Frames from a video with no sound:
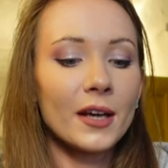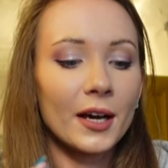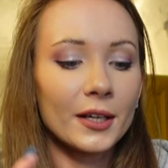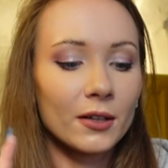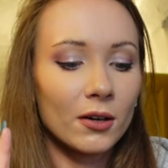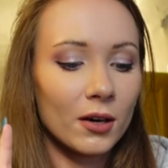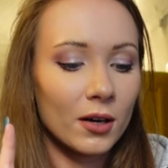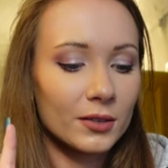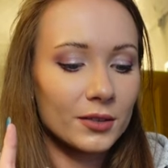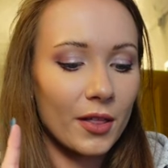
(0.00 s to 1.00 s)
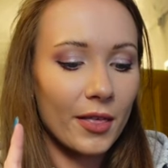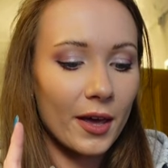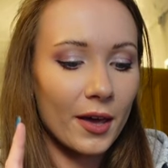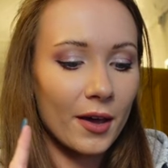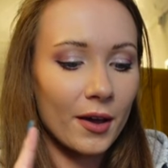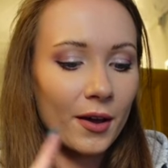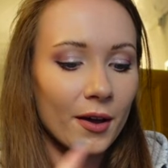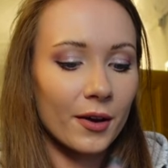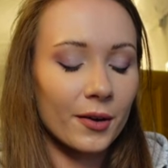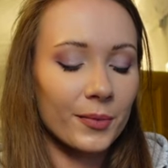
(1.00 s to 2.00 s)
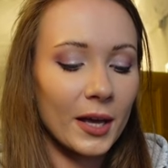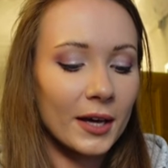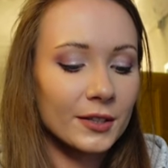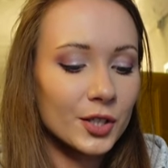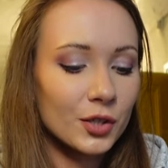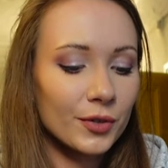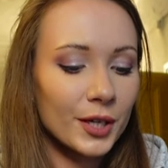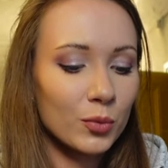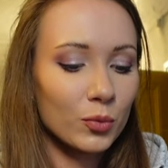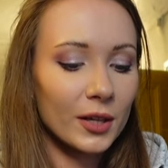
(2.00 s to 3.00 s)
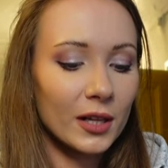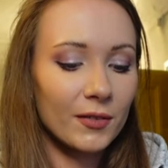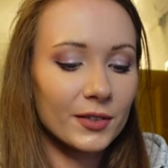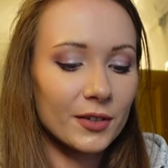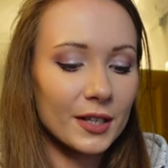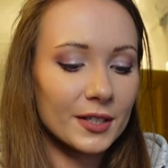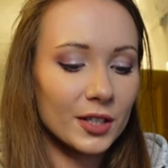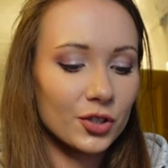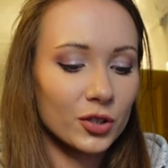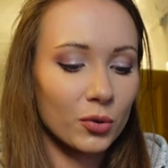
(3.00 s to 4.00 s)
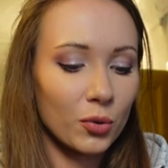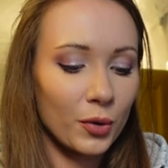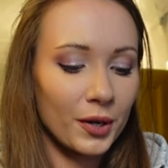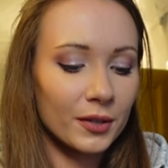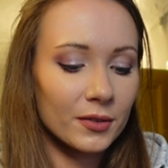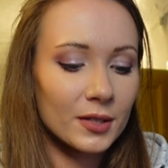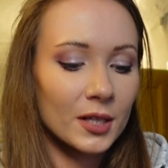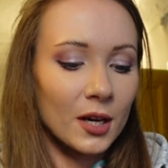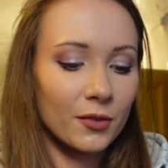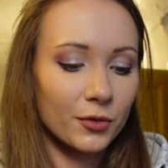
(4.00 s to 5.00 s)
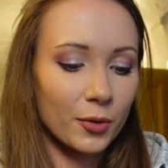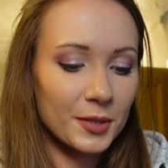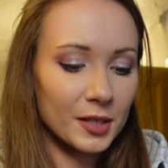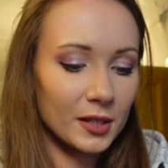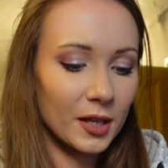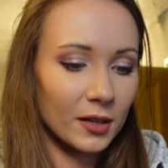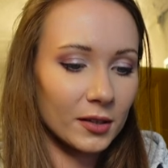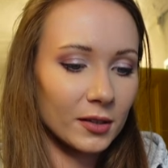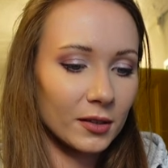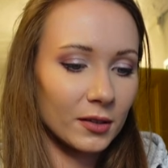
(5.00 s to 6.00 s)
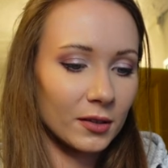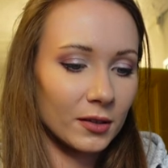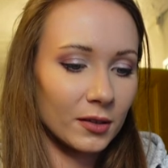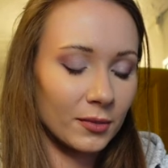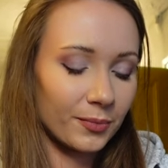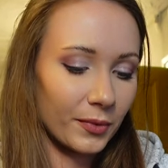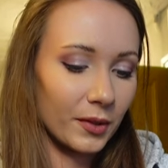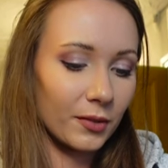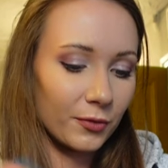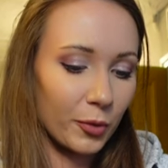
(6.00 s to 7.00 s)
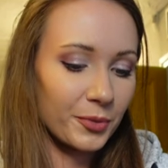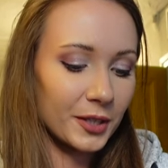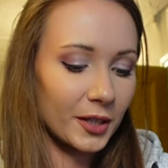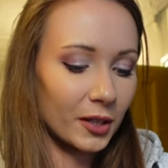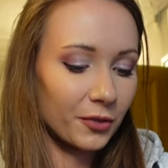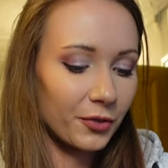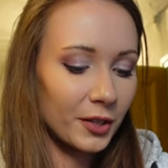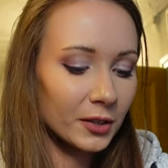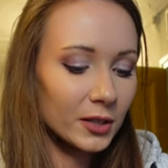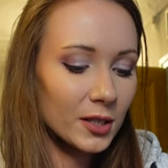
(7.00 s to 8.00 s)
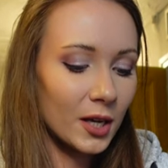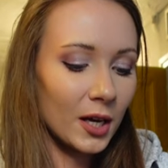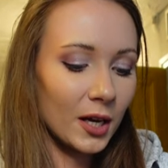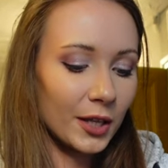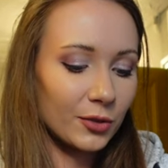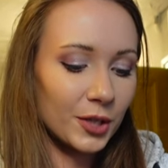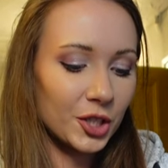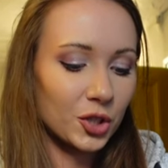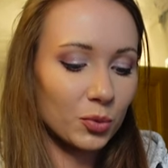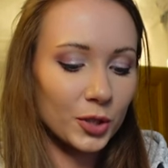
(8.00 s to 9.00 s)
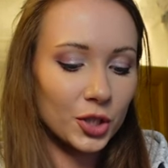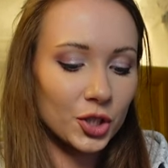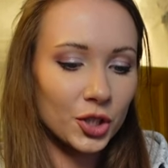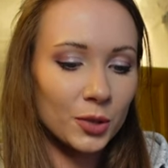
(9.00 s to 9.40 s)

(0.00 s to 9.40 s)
i got their hand cream with lavender essential oils from Sénanque uh, from Sénanque fields enriched with shea